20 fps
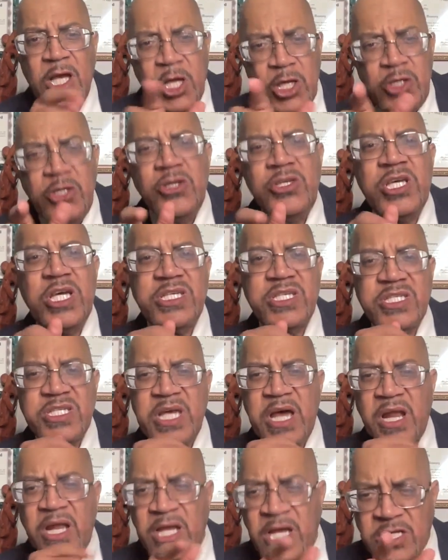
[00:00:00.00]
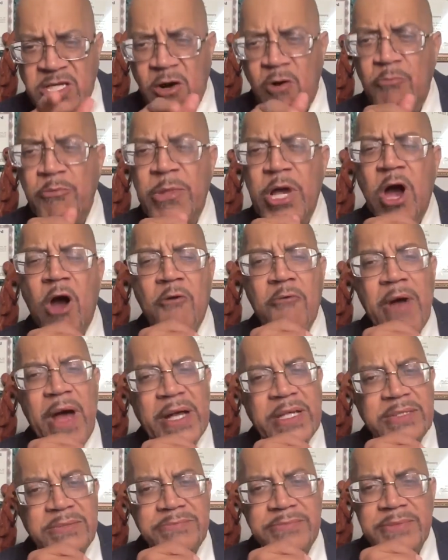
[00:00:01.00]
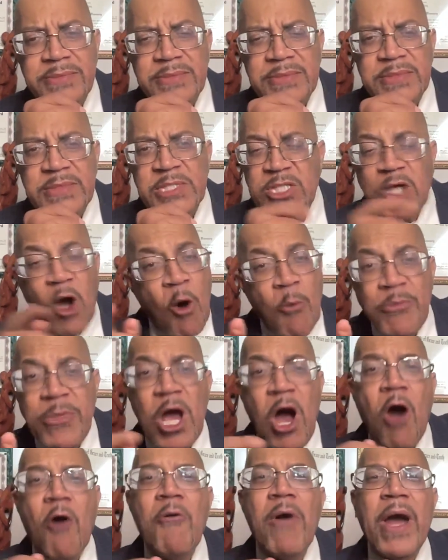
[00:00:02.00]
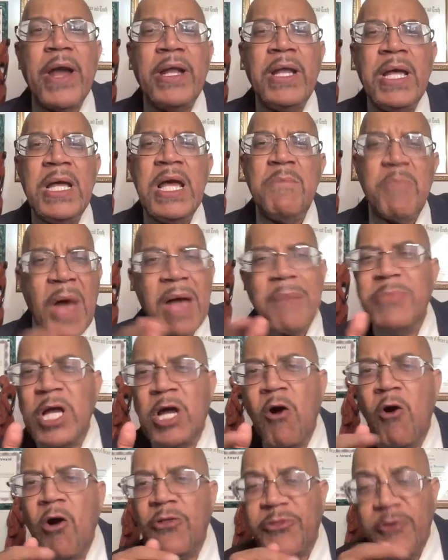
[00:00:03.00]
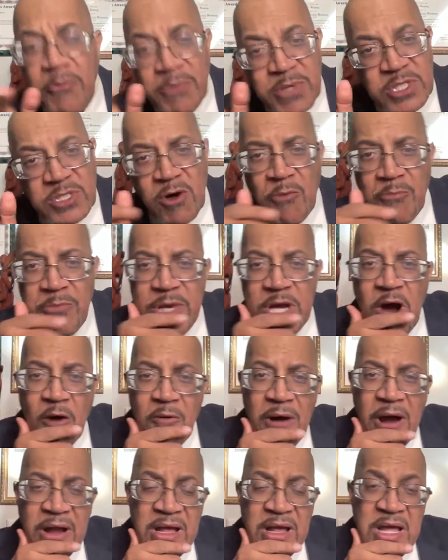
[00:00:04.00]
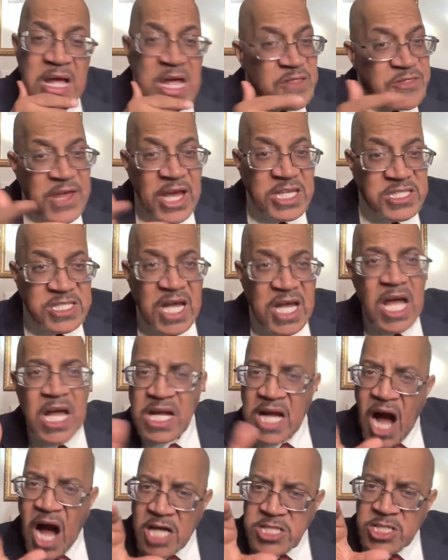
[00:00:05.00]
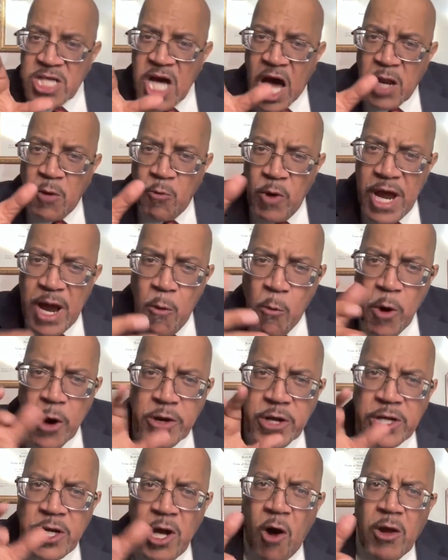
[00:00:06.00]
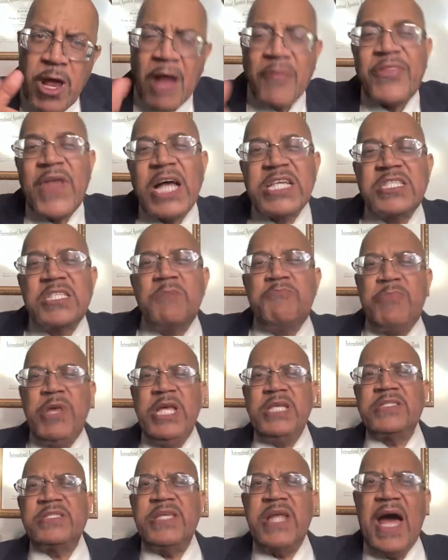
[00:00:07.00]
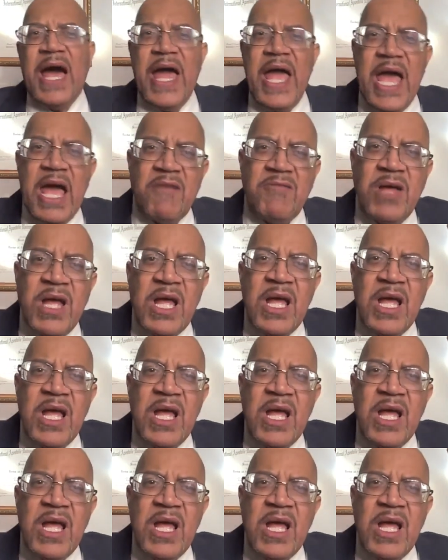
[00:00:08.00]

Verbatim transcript: you just settle. It's going to be all right. It's going to be all right. Might be going through, but it's going to be all right. Things, not, God's got a way of working all out. That's the peace that I have.